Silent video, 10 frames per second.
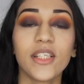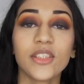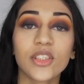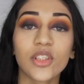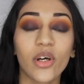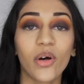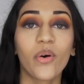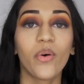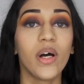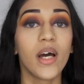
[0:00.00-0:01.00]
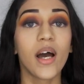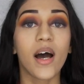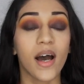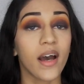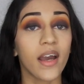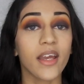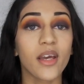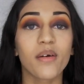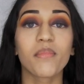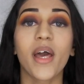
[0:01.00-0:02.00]
So I
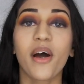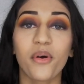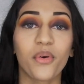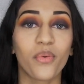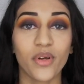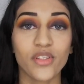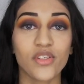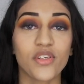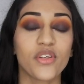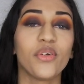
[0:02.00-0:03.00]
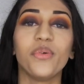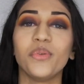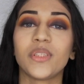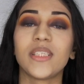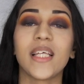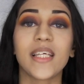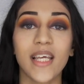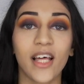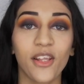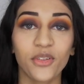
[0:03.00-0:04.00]
am now going to use the
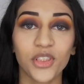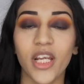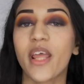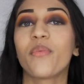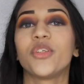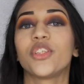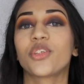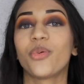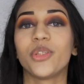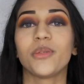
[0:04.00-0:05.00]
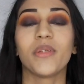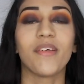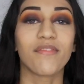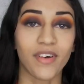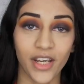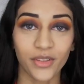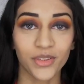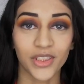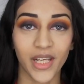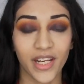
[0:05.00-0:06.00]
yellow shade, which is going to be the final
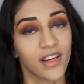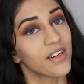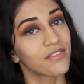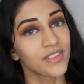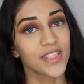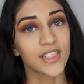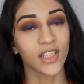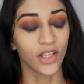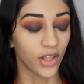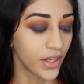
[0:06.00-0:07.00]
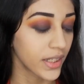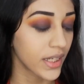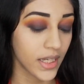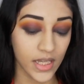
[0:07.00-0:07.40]
shade of this look.